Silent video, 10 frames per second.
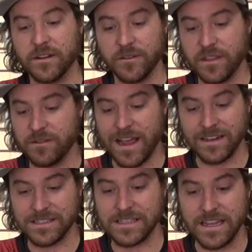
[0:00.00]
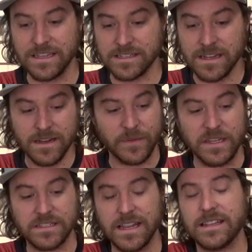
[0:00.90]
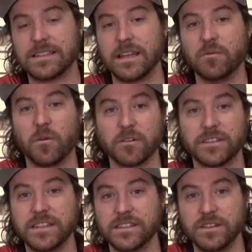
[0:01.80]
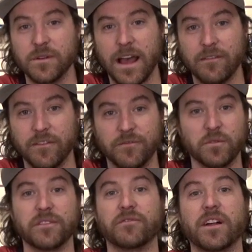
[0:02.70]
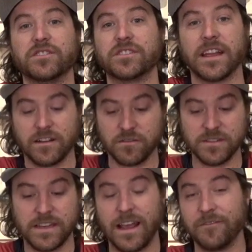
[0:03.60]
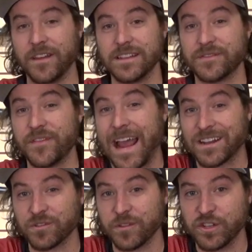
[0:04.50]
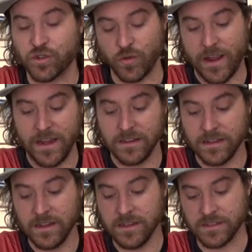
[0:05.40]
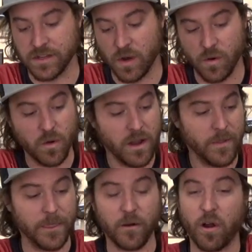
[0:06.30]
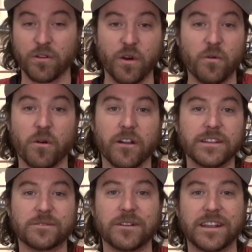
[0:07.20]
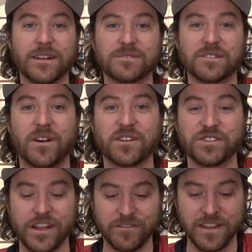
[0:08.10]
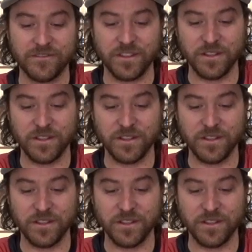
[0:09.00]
Here in the United States, these Daystate warranties do have a fully fledged technical staff that is factory trained. So there are no worries when it comes to longevity of